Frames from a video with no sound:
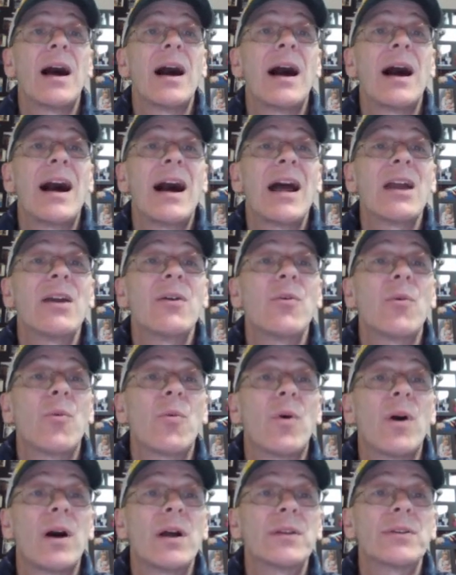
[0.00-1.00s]
I
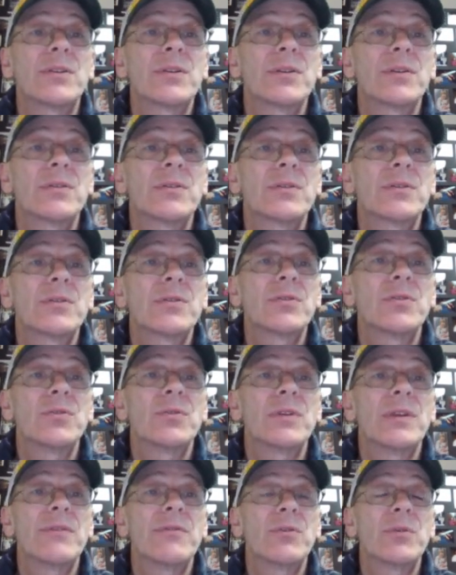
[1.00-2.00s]
want
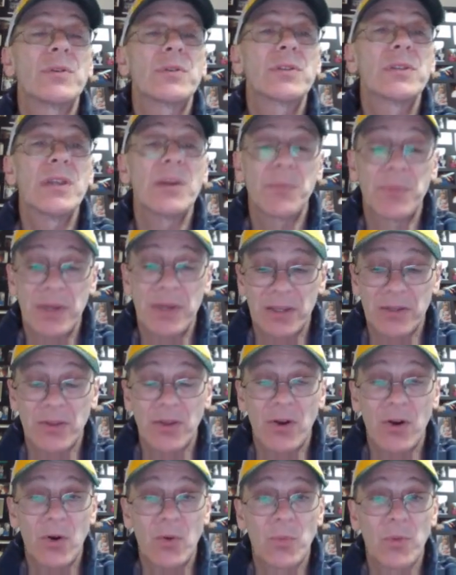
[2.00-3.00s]
to give you a sneak peek at
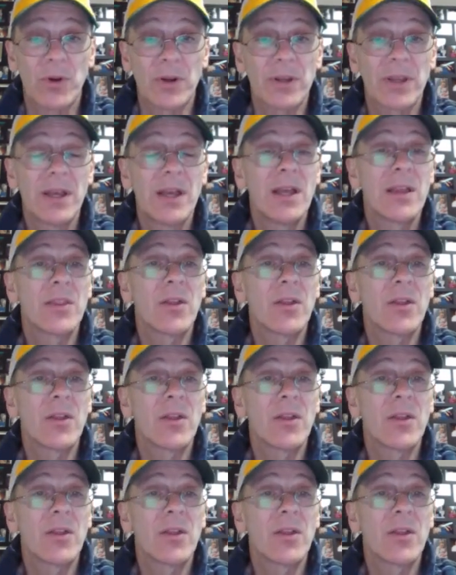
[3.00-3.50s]
the homework.